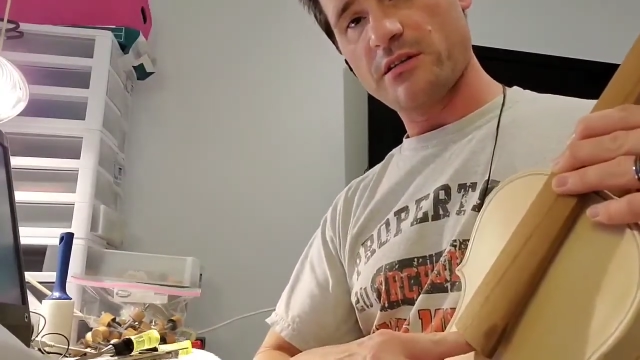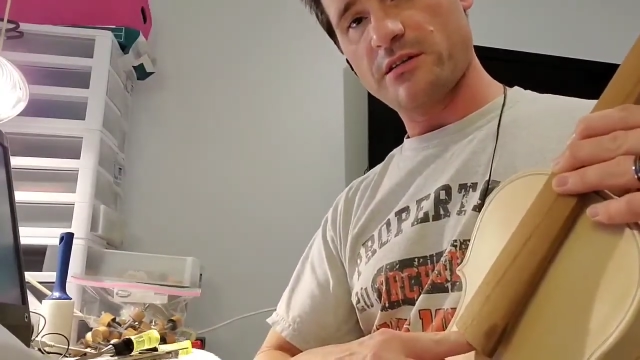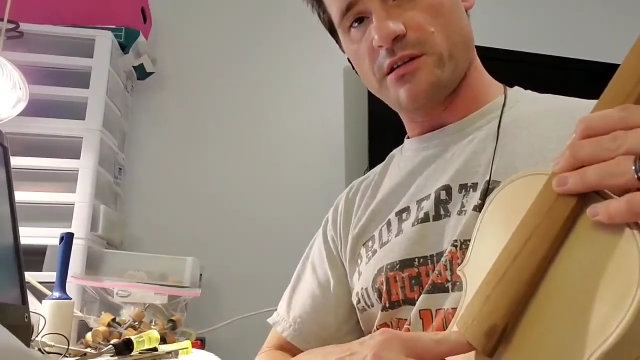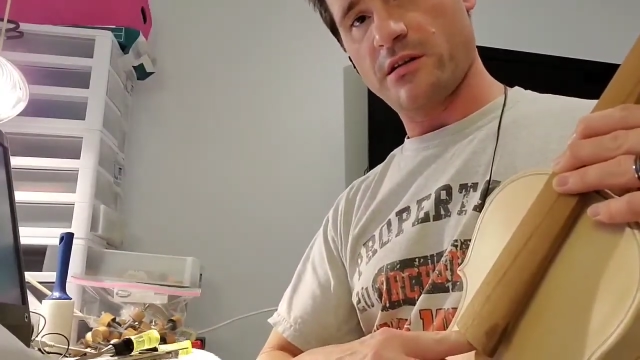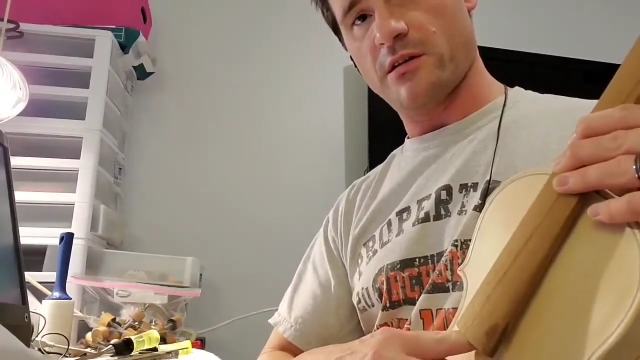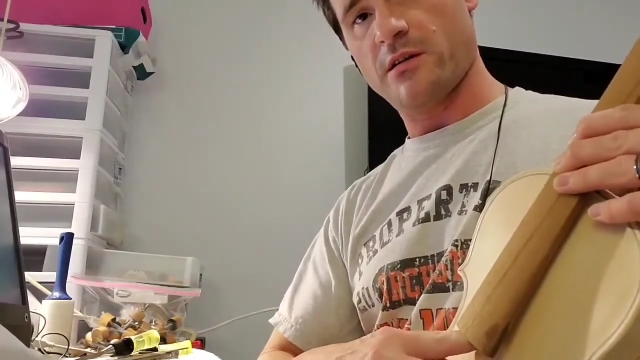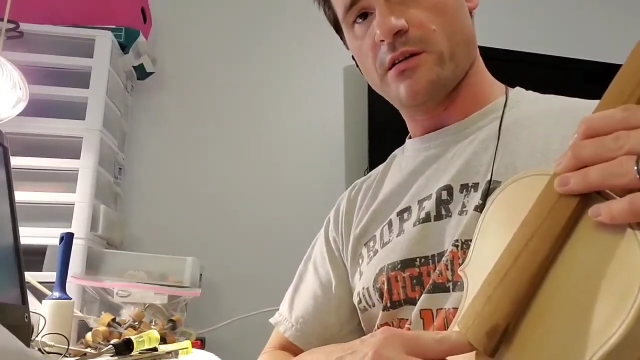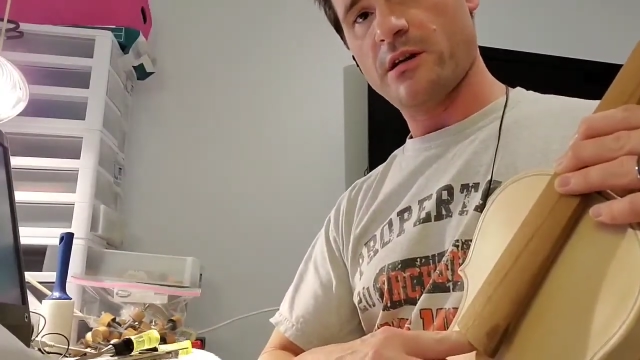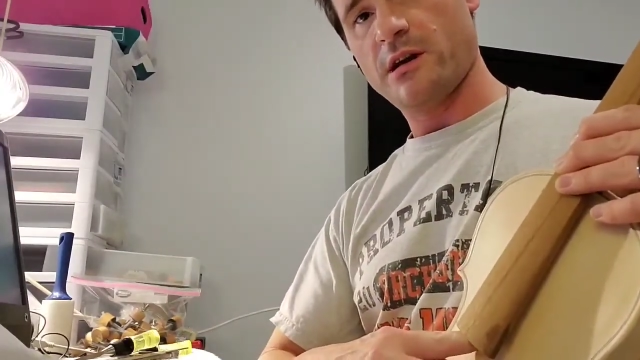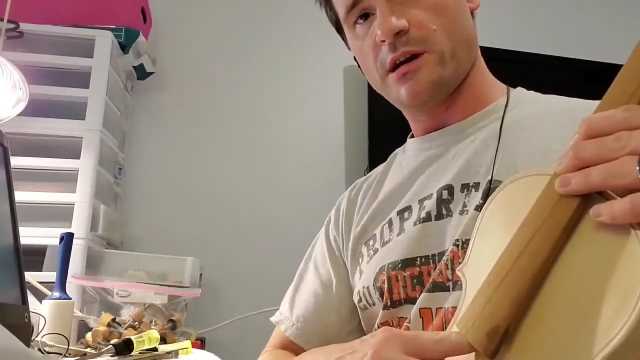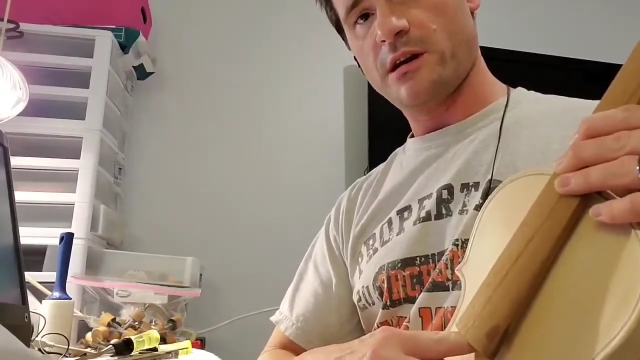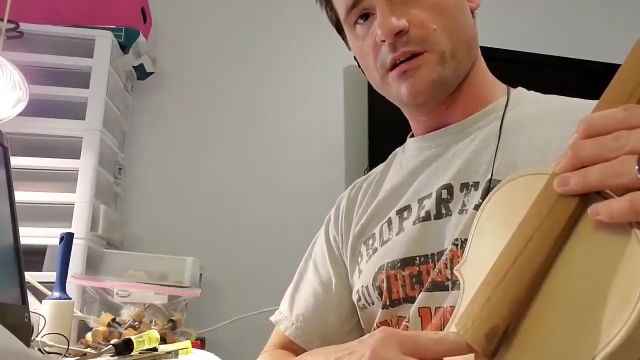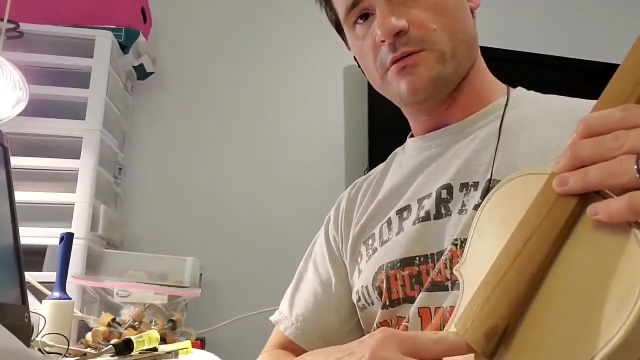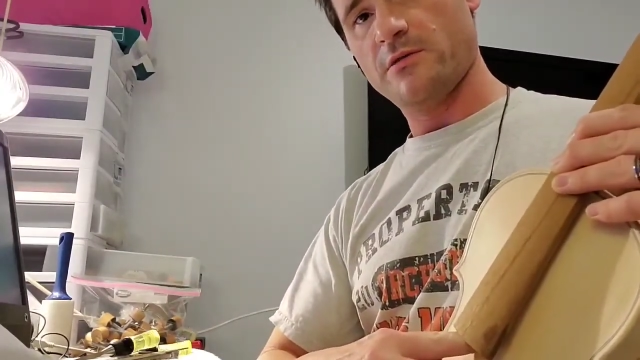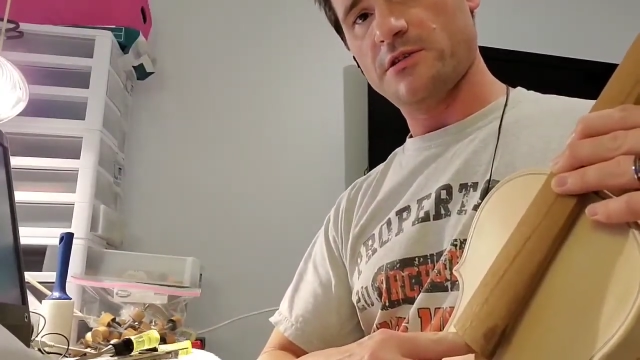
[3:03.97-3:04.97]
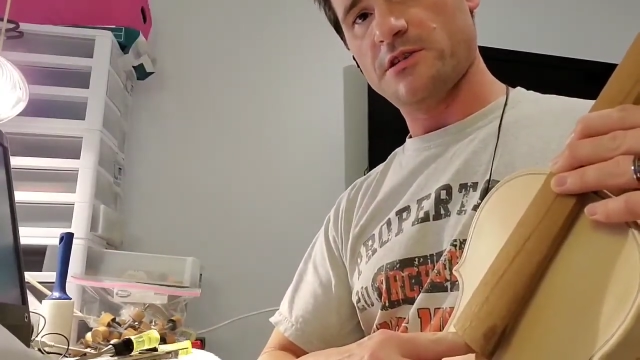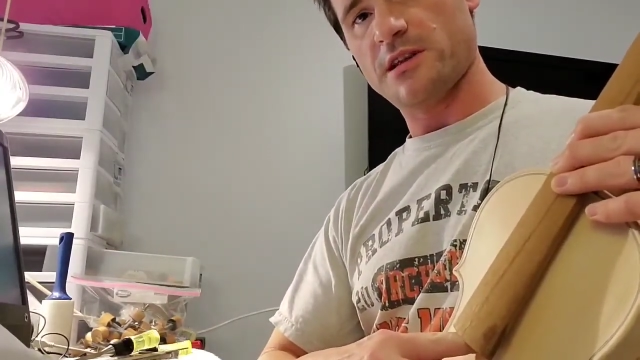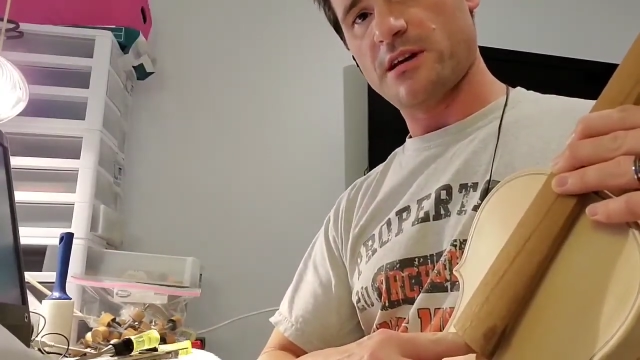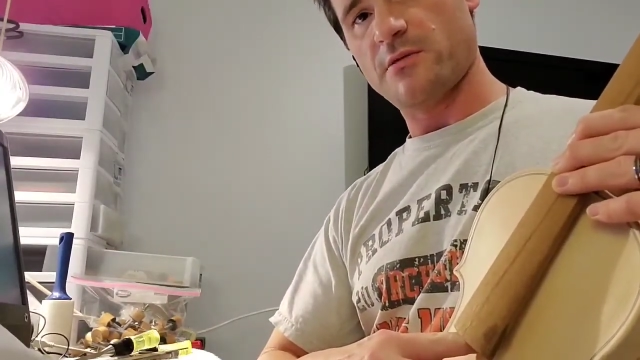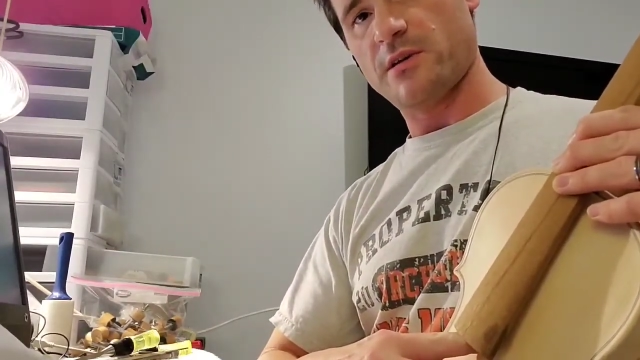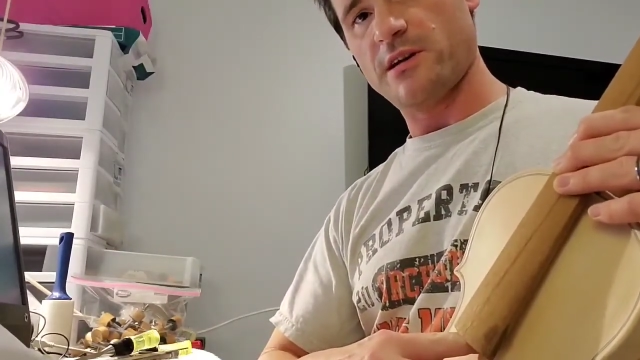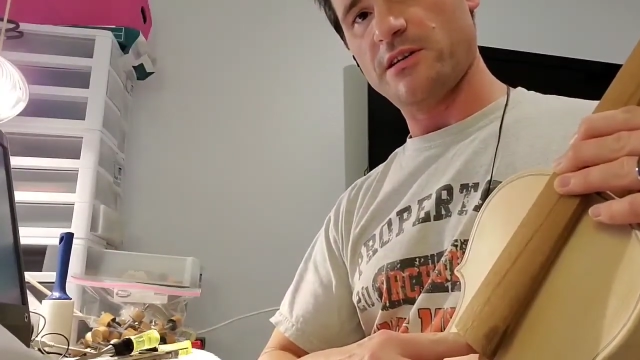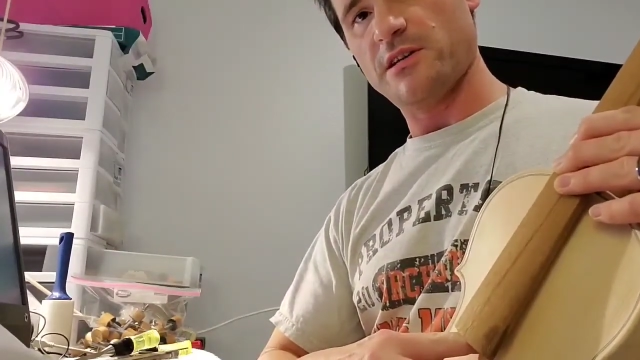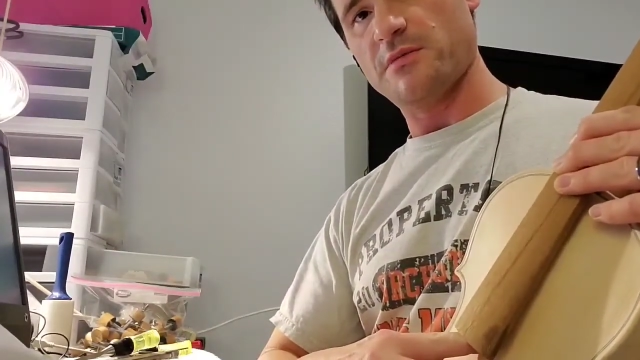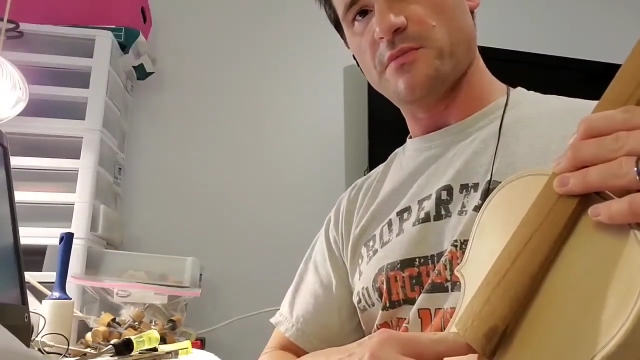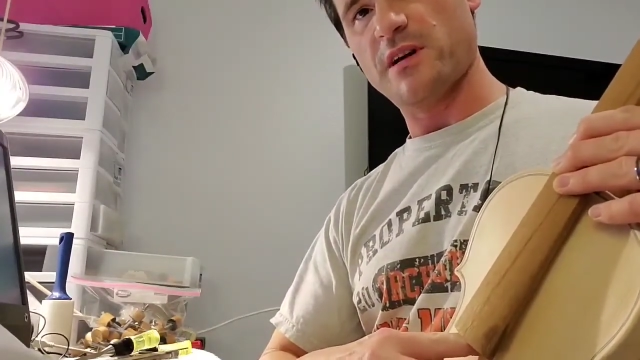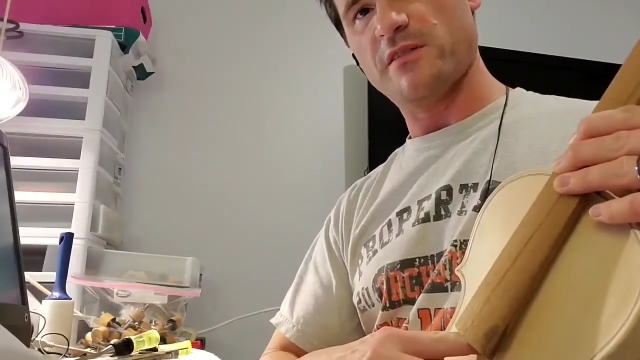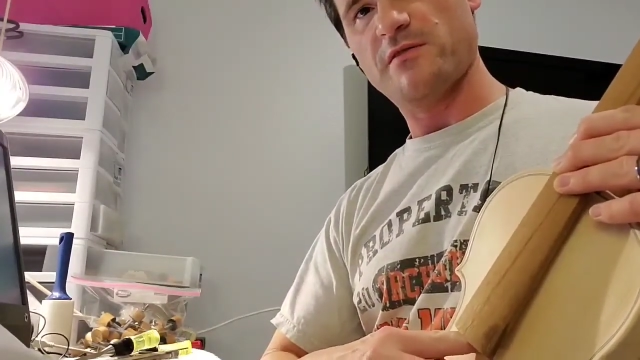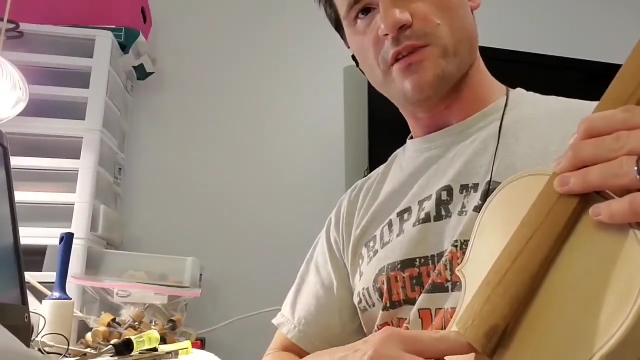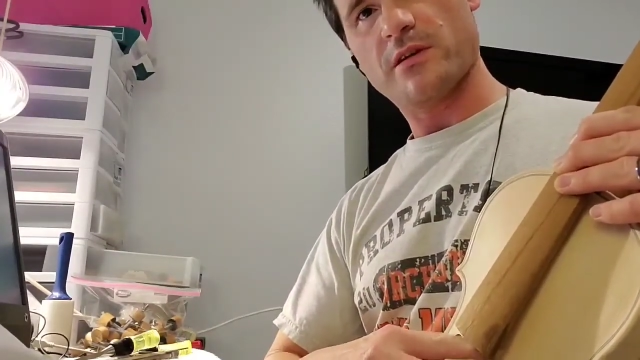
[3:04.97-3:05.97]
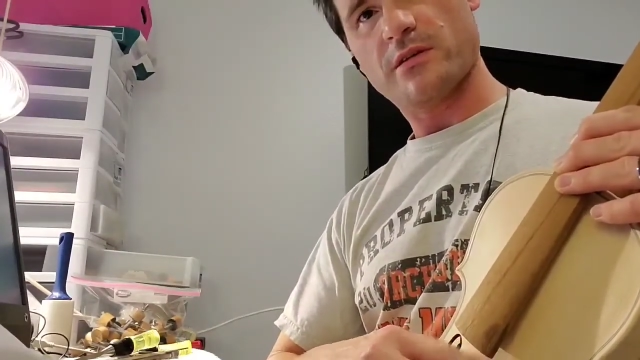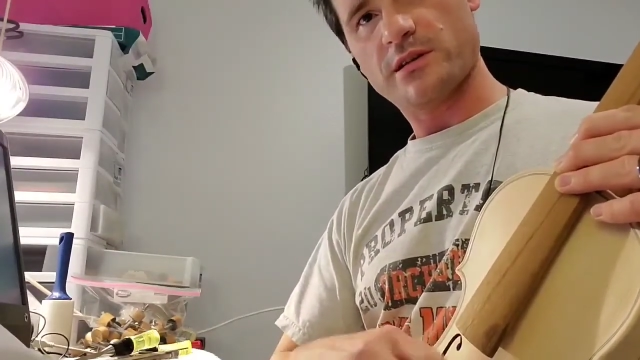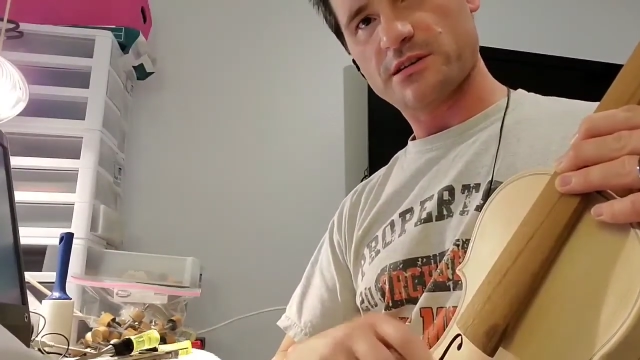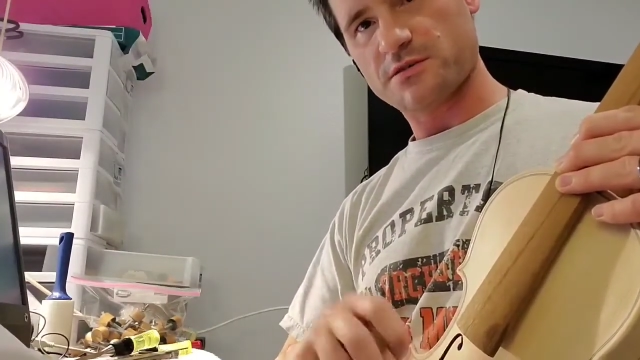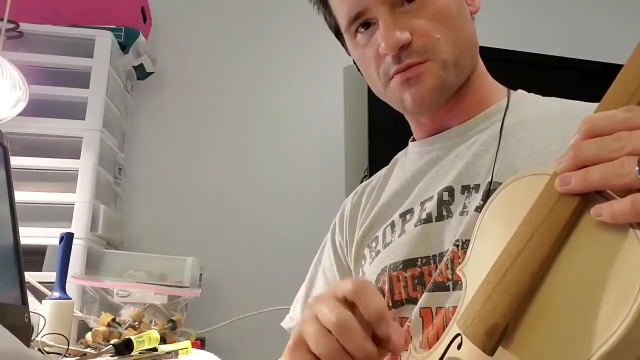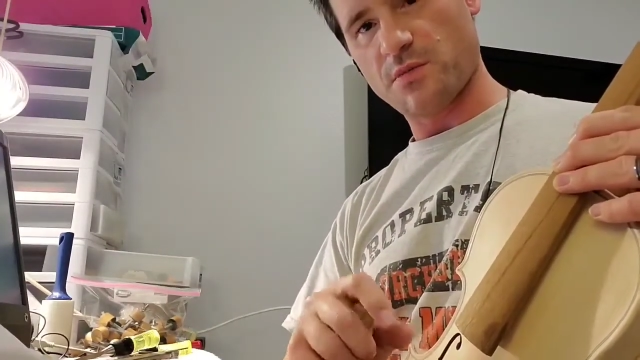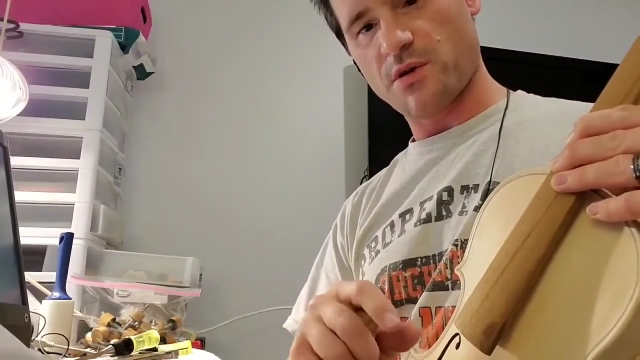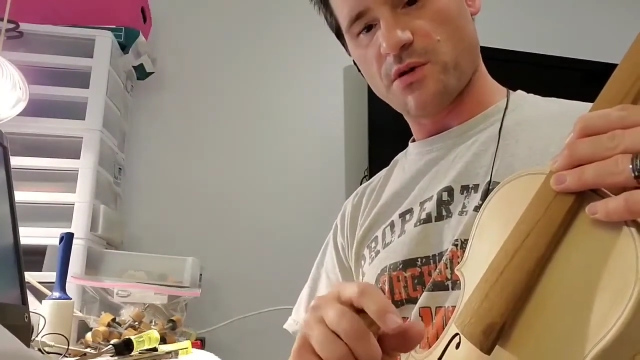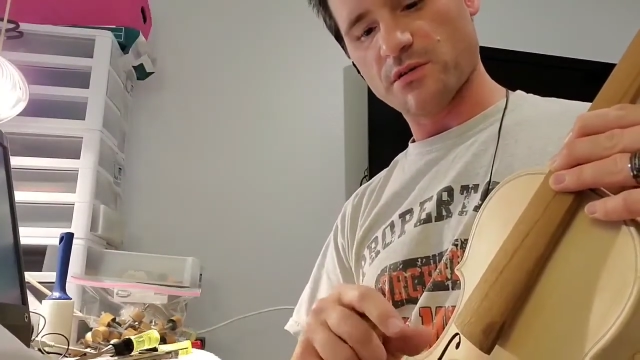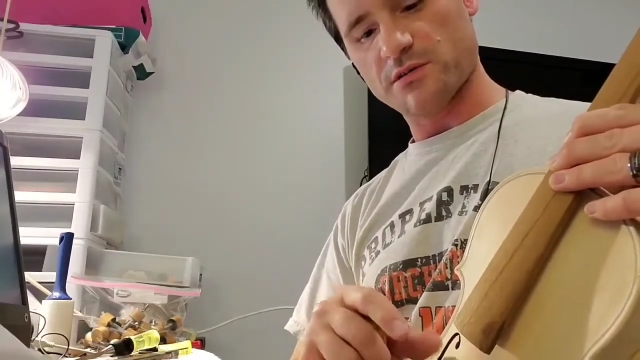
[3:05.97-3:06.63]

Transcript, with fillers: here which that way you can make very small